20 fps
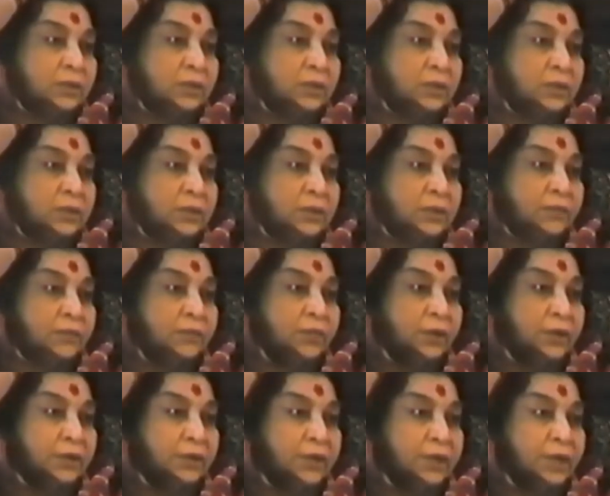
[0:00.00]
the
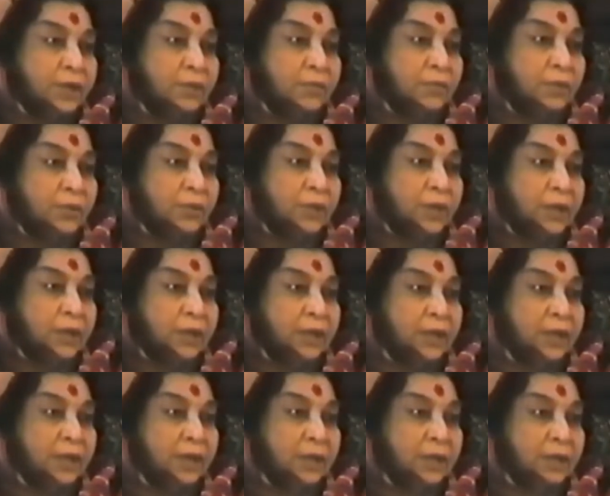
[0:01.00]
fontanelle bone
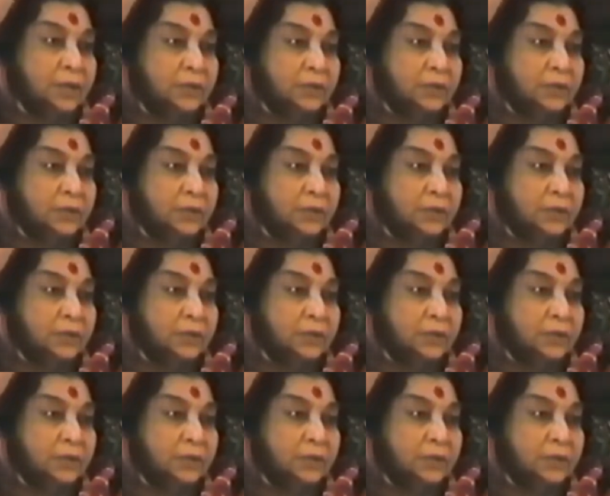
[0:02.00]
area